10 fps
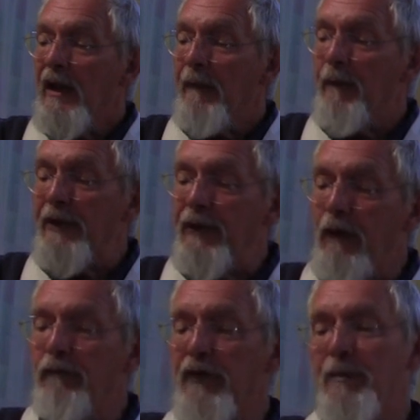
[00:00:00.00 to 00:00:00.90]
If we
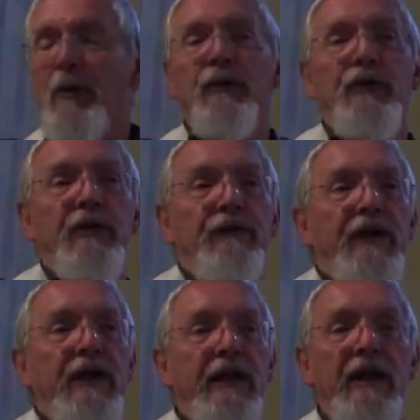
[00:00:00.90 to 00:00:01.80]
don't respond to the
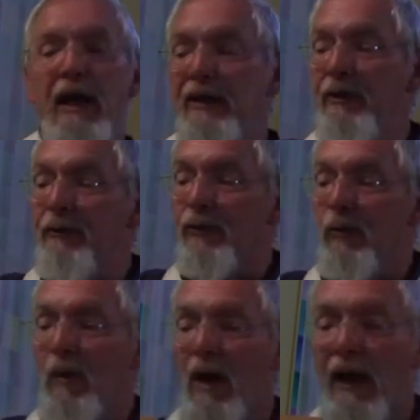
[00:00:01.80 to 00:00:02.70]
feeling in our
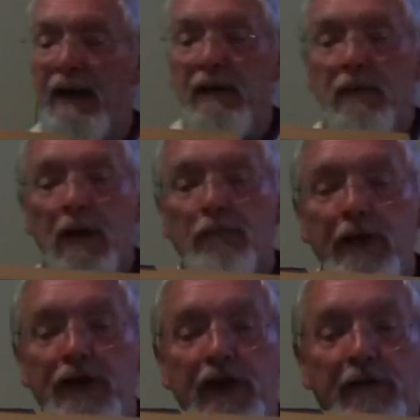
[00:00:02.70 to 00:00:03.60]
usual way,
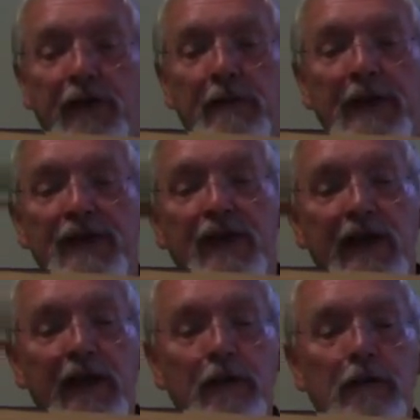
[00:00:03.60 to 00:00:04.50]
reaching for the biscuit